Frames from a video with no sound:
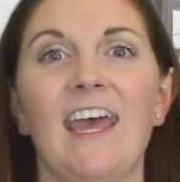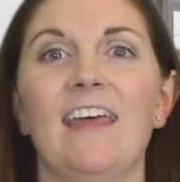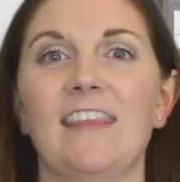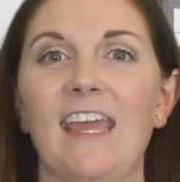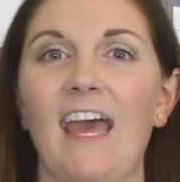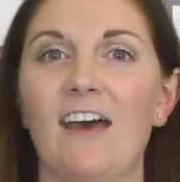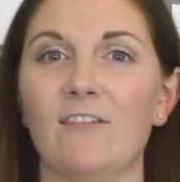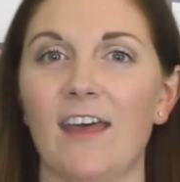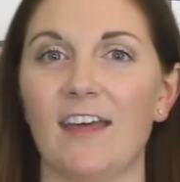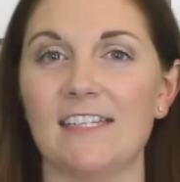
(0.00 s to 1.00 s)
and they
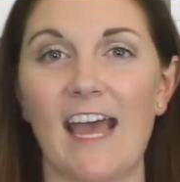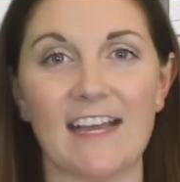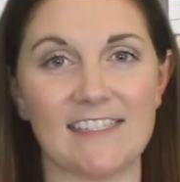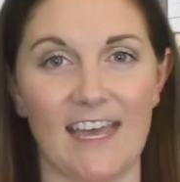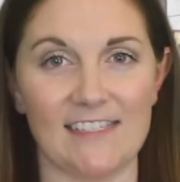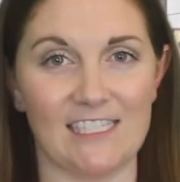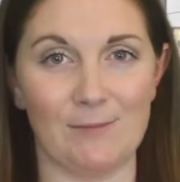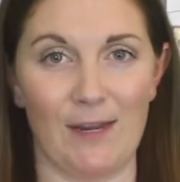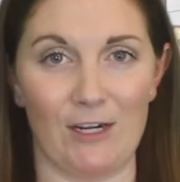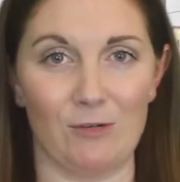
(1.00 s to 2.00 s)
have a tax
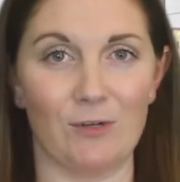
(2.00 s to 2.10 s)
estimator